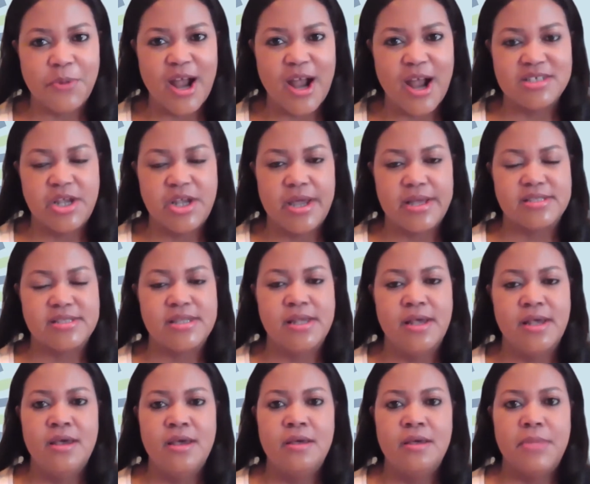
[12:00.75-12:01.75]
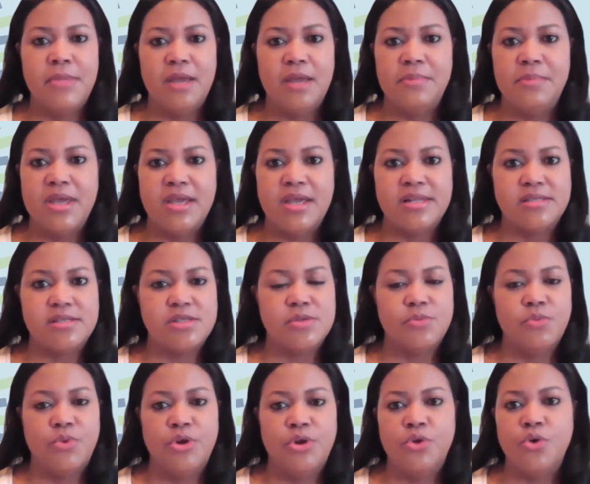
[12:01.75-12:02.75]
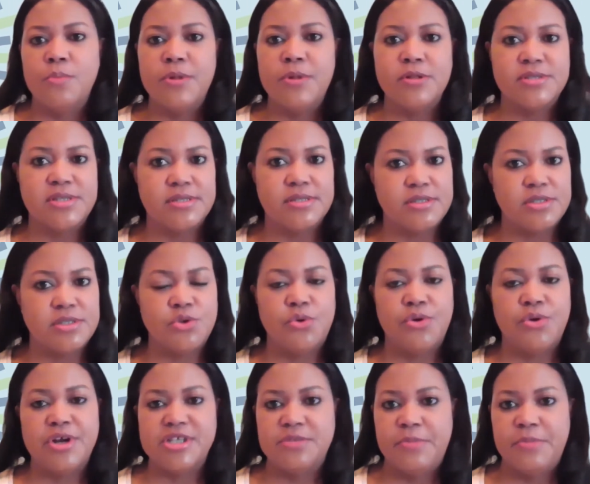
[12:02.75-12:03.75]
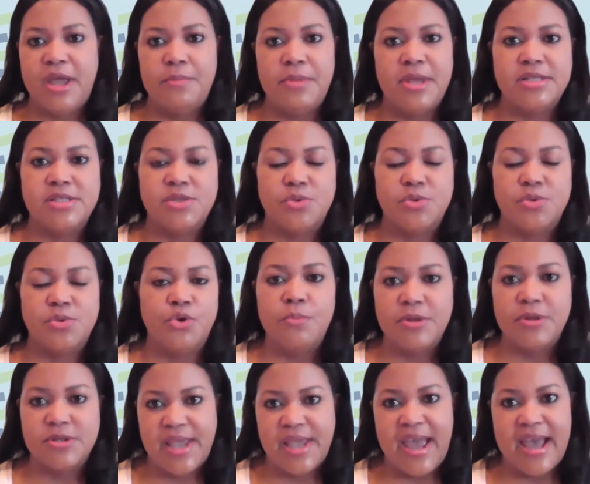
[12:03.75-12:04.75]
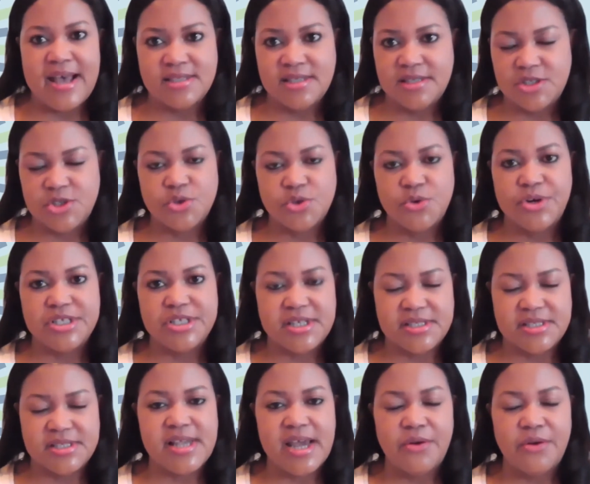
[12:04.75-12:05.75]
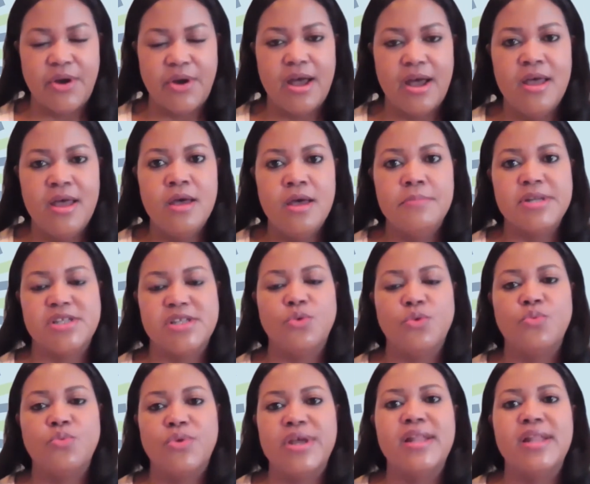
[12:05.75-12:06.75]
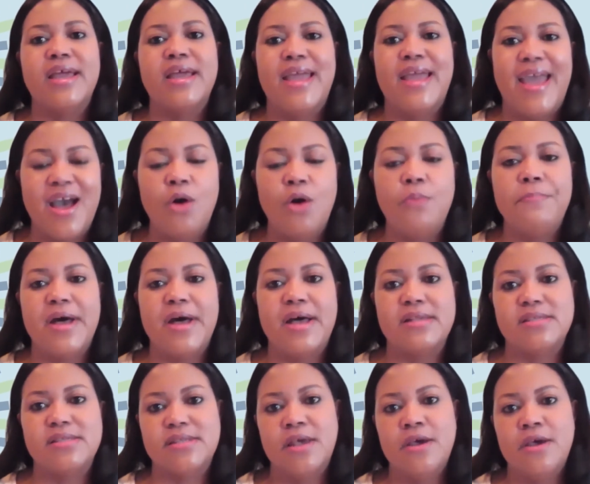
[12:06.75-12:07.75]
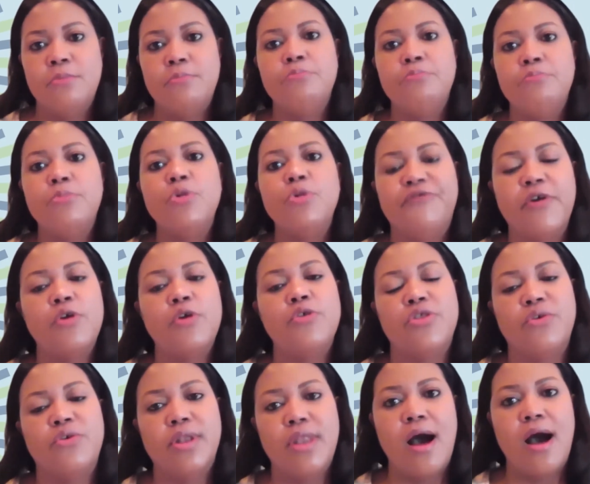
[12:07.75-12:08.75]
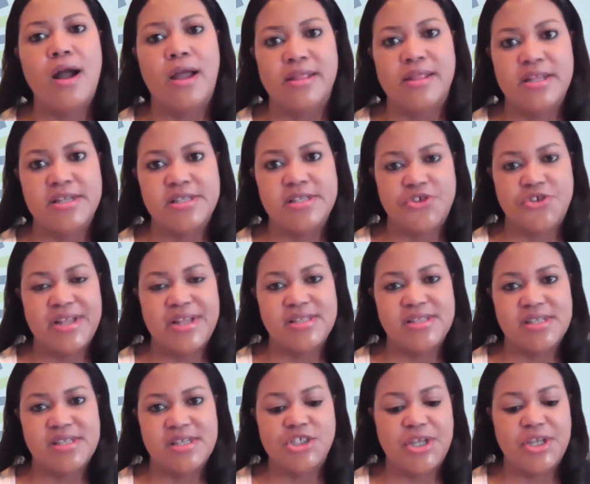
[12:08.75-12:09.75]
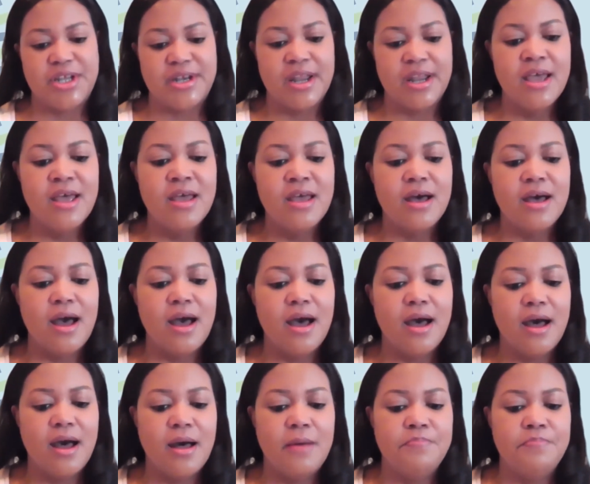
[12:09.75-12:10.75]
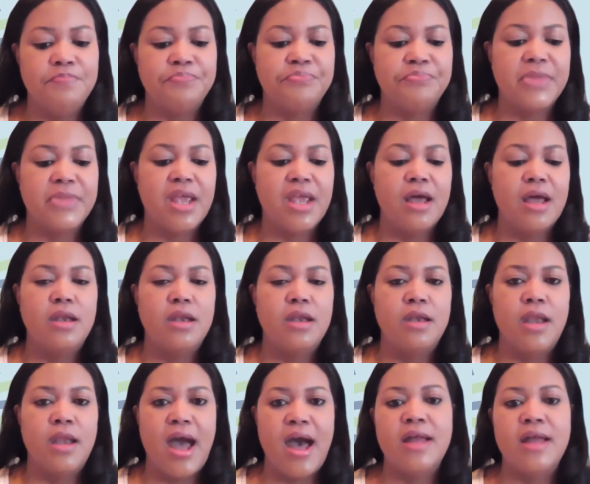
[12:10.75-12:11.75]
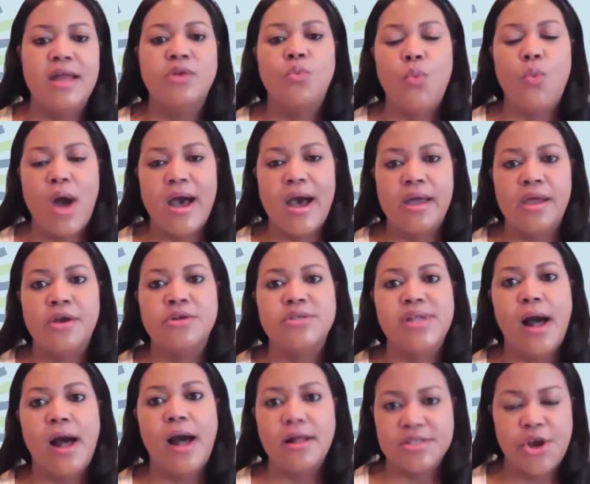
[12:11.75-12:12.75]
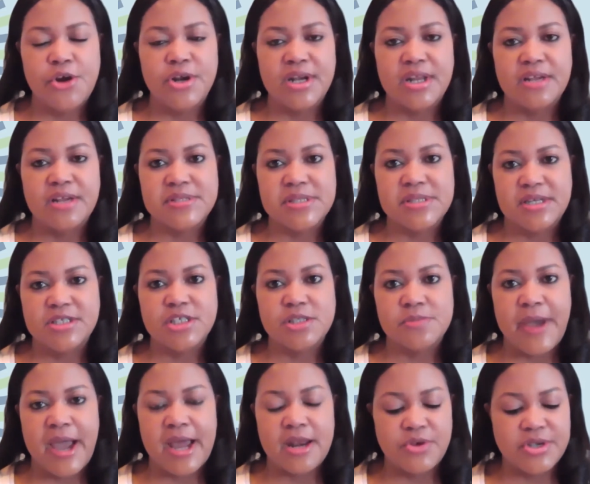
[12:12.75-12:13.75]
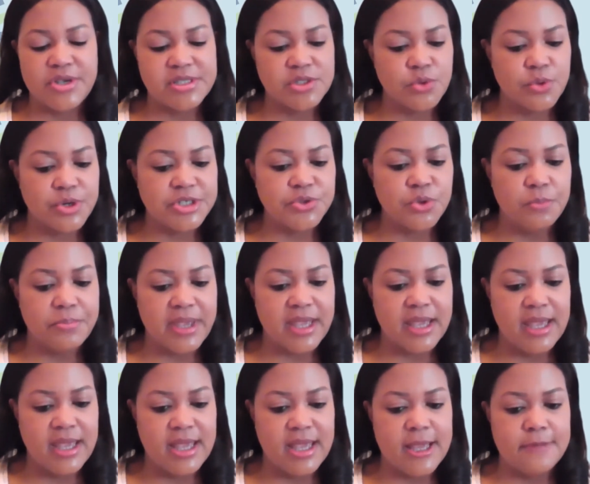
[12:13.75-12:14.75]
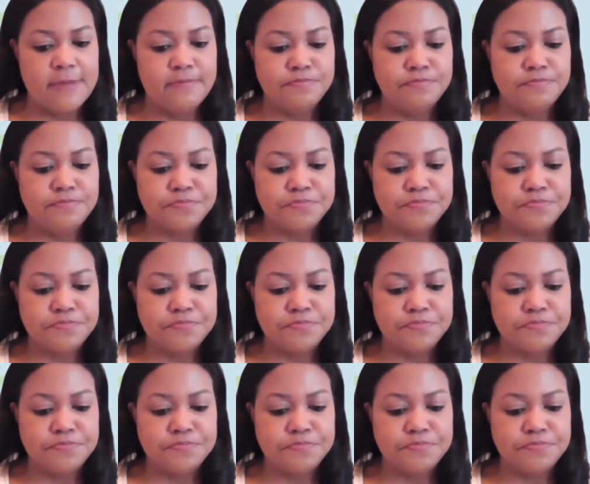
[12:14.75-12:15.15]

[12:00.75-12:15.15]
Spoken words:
projects. Maybe it's renewables and storage, maybe it's renewables, gas and storage, et cetera. But to really help us move further along in this transition, non-wires alternatives such as battery storage will be key.